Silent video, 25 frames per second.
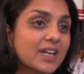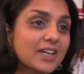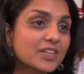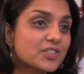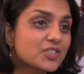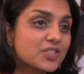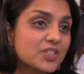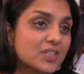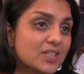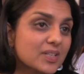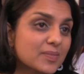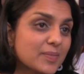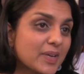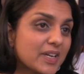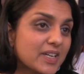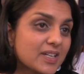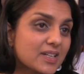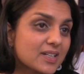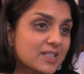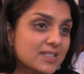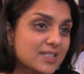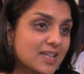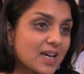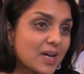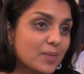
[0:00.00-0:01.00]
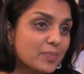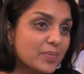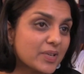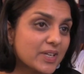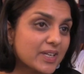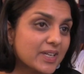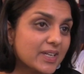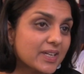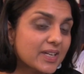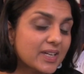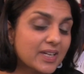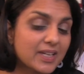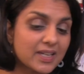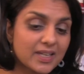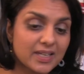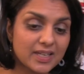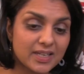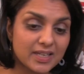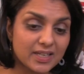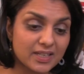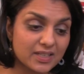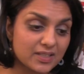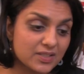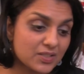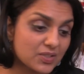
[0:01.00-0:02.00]
actually make us happy.
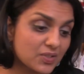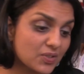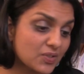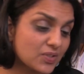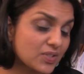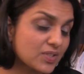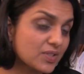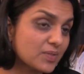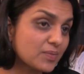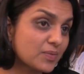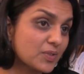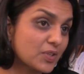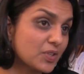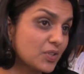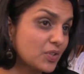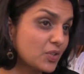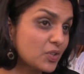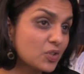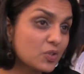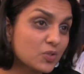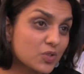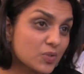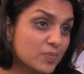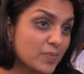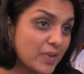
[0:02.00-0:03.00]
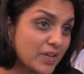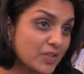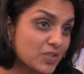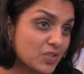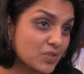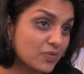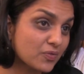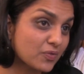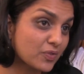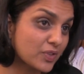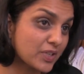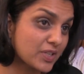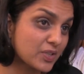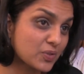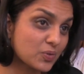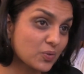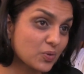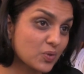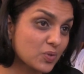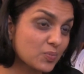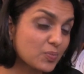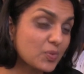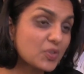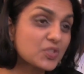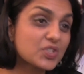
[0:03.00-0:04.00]
It consumes a huge amount of
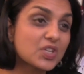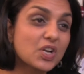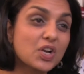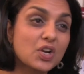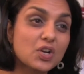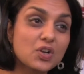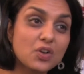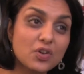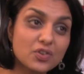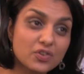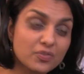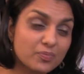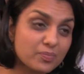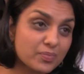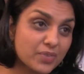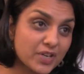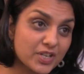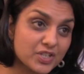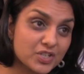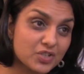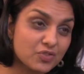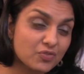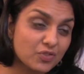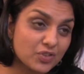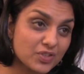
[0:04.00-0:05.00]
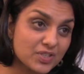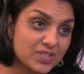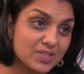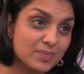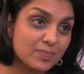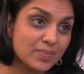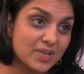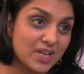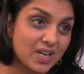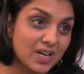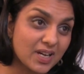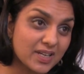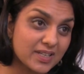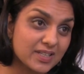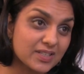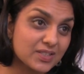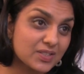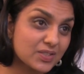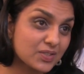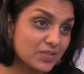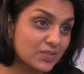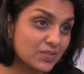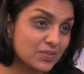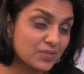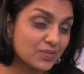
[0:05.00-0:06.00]
resource, puts a lot of pressure on suppliers
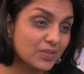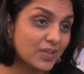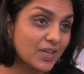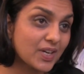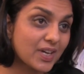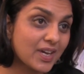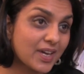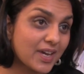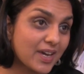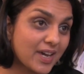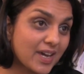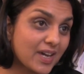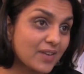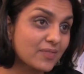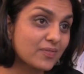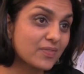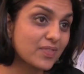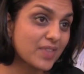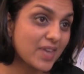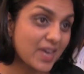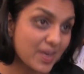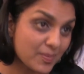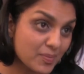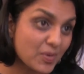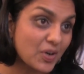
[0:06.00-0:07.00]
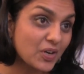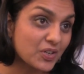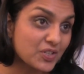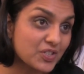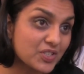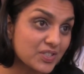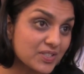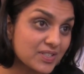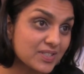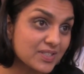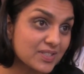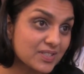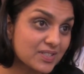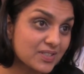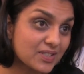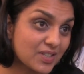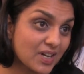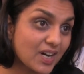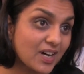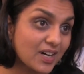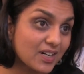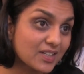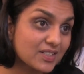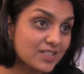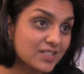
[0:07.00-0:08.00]
who have their margins
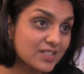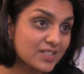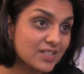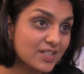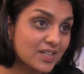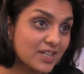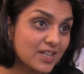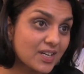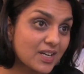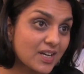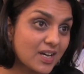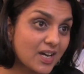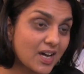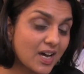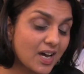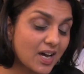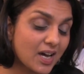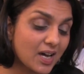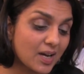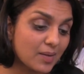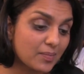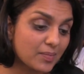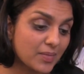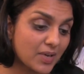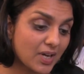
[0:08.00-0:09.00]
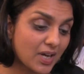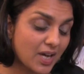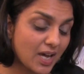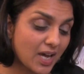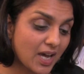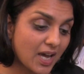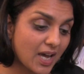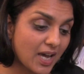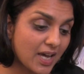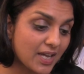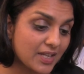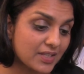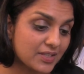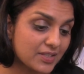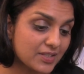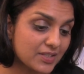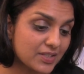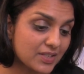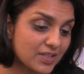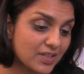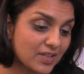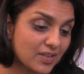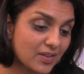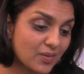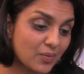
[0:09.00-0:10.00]
cut, and
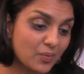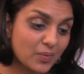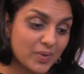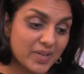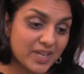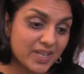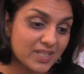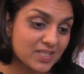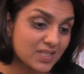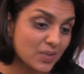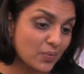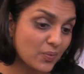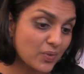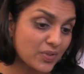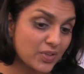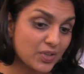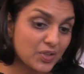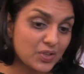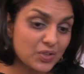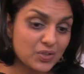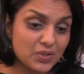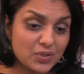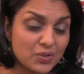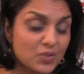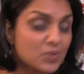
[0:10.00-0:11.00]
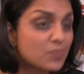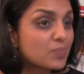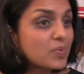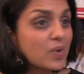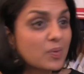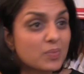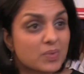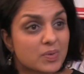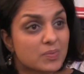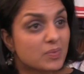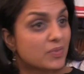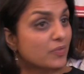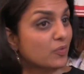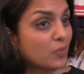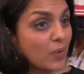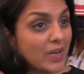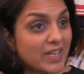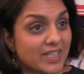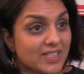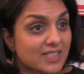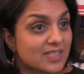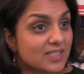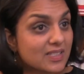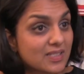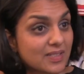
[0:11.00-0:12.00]
we end up with a huge problem of
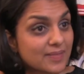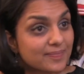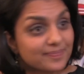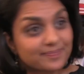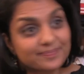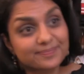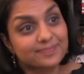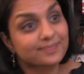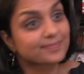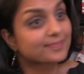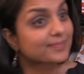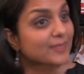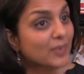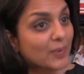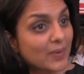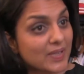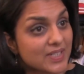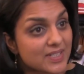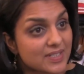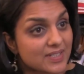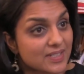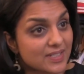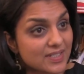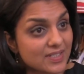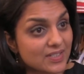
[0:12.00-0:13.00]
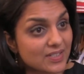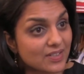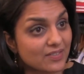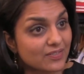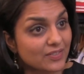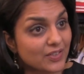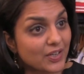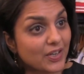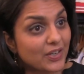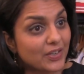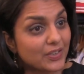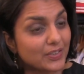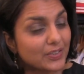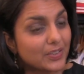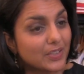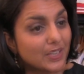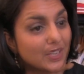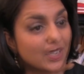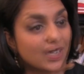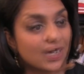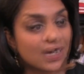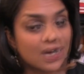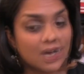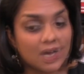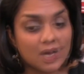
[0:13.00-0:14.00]
waste. Where does this stuff go?
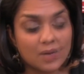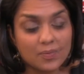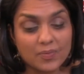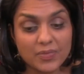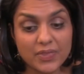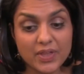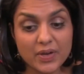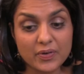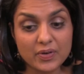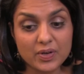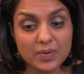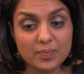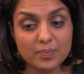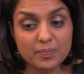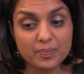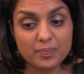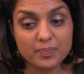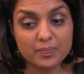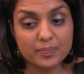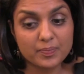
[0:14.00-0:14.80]
There